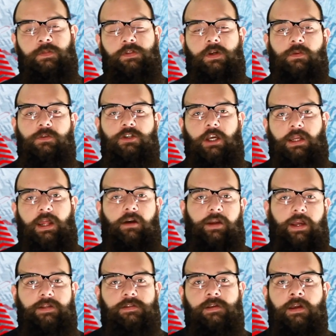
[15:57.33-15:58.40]
So check it out,
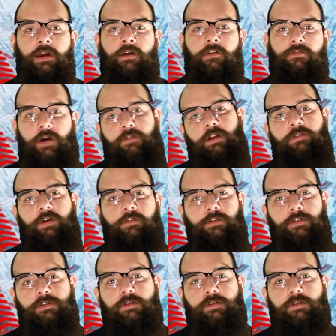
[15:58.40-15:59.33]
guys. 5 out of 5 Nerd